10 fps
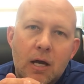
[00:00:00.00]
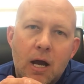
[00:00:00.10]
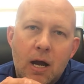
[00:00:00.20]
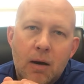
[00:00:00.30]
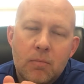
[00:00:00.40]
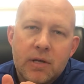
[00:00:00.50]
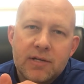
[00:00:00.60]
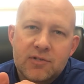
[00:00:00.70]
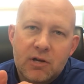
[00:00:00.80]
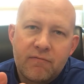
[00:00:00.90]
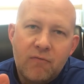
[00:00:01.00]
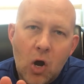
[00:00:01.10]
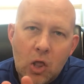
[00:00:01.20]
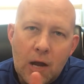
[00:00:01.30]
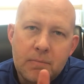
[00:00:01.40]
Um, is there
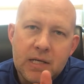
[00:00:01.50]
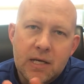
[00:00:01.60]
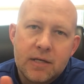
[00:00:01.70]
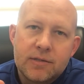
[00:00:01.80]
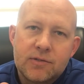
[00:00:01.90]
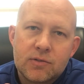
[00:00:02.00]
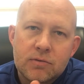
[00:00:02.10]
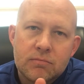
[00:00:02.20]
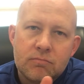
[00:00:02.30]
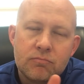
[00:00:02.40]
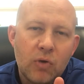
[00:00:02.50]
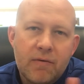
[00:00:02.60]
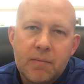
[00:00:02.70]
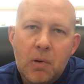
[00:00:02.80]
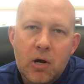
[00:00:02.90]
fallout because we
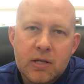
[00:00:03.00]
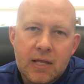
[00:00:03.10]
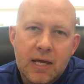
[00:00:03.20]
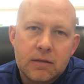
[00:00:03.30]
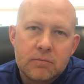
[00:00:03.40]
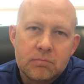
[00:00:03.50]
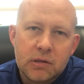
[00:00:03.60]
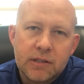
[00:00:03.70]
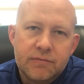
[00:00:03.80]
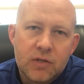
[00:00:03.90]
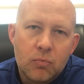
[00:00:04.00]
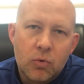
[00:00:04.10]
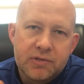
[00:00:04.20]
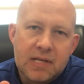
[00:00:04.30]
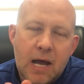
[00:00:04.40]
have a party that believes it
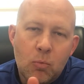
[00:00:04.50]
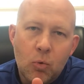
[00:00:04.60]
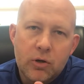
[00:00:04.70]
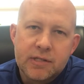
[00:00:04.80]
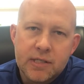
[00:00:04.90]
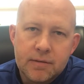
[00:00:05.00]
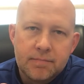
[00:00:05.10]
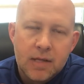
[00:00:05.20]
was not warranted?